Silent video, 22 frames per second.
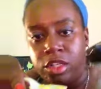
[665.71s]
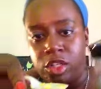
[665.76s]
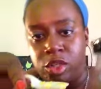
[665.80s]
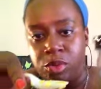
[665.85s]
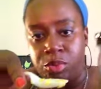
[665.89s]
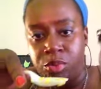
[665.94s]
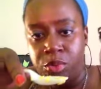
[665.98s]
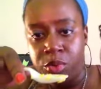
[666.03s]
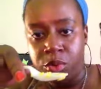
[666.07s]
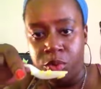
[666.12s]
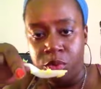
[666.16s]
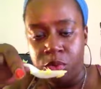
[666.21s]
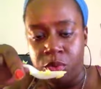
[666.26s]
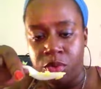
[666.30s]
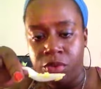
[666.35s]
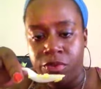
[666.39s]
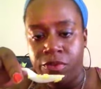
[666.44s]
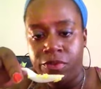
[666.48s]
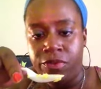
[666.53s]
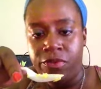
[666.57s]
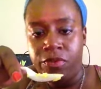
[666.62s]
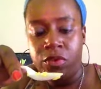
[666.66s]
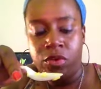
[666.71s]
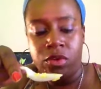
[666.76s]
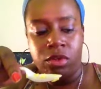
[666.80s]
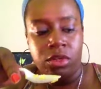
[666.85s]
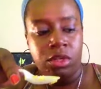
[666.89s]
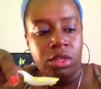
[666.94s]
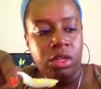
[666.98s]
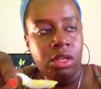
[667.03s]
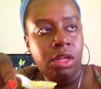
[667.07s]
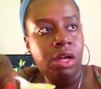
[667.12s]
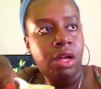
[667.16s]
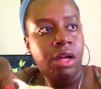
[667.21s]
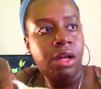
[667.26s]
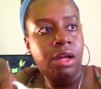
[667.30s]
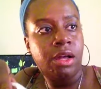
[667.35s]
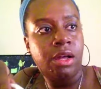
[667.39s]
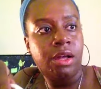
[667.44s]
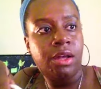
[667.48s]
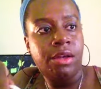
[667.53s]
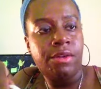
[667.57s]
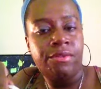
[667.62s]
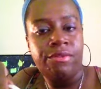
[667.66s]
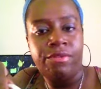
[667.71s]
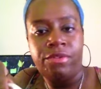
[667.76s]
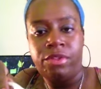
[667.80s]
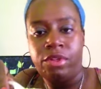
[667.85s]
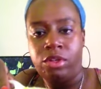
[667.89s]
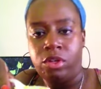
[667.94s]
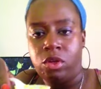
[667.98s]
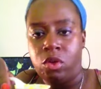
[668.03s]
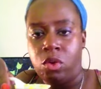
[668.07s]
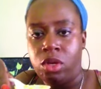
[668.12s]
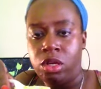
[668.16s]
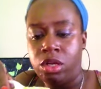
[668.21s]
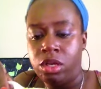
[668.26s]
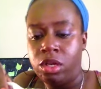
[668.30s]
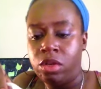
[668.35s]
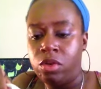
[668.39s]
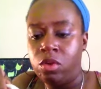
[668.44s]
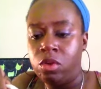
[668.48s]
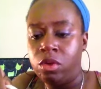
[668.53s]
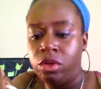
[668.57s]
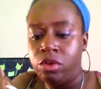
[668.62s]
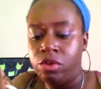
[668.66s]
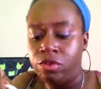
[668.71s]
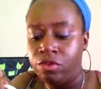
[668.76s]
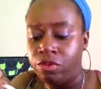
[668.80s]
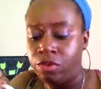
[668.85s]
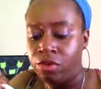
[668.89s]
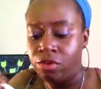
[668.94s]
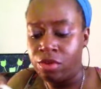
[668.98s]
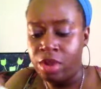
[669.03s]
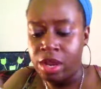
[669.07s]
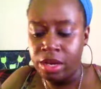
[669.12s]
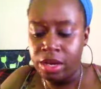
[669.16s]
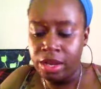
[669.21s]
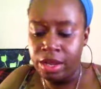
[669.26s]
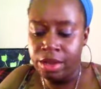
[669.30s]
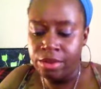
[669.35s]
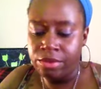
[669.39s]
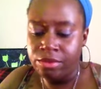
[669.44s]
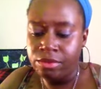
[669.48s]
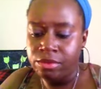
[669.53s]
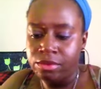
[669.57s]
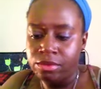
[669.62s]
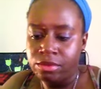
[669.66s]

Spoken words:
spoonful of the coconut oil for right now,